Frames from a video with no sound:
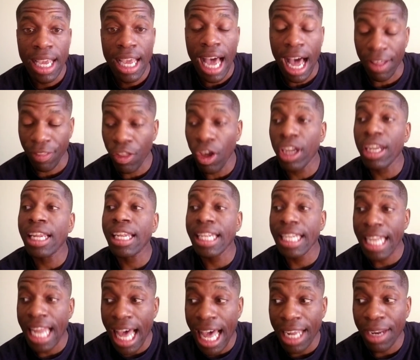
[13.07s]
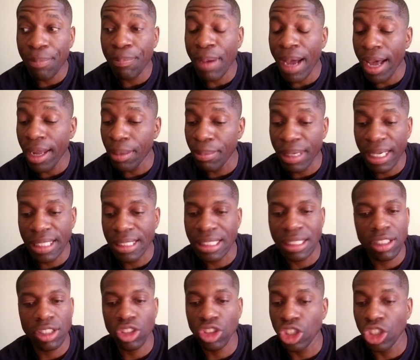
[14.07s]
I thought a lot about it because
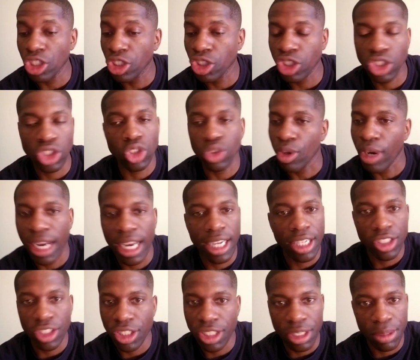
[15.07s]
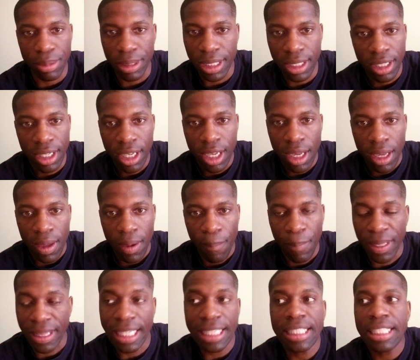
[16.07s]
it's just strange to me.
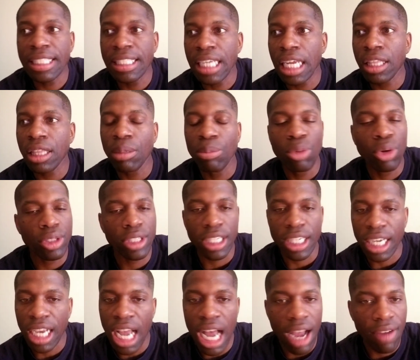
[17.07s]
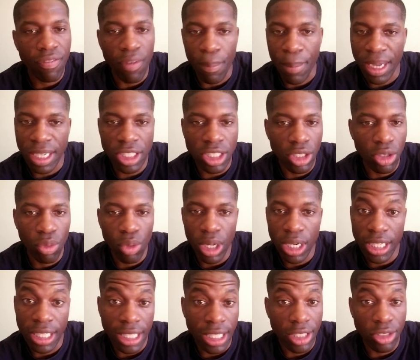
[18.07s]
But this is nothing more than a confirmation of
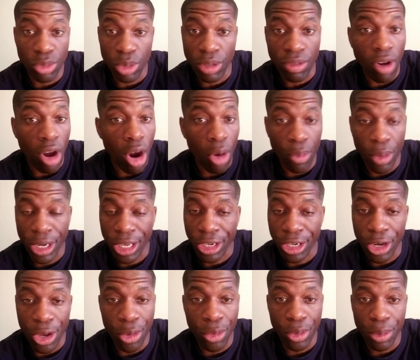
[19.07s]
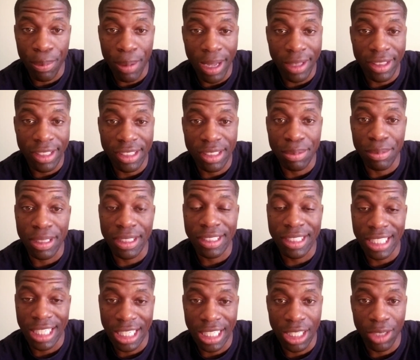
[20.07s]
what it is we've already known about the
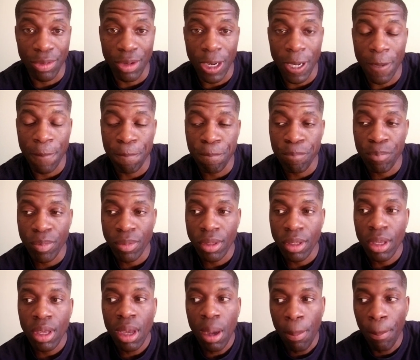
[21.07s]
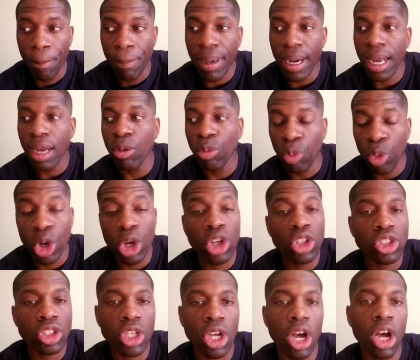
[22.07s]
Smiths anyway. But real
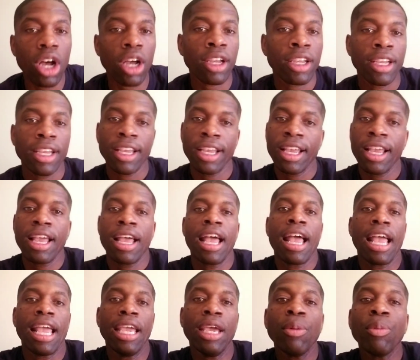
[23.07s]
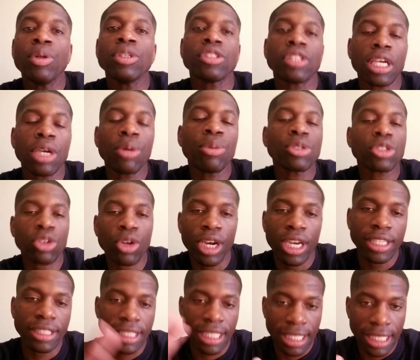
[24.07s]
talk, it was
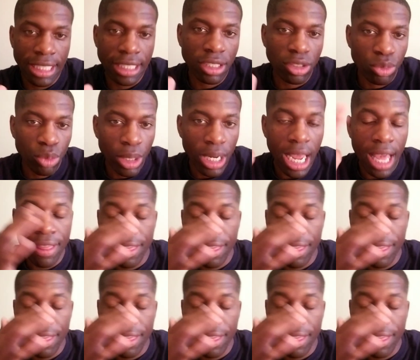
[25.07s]
crazy, and this is what I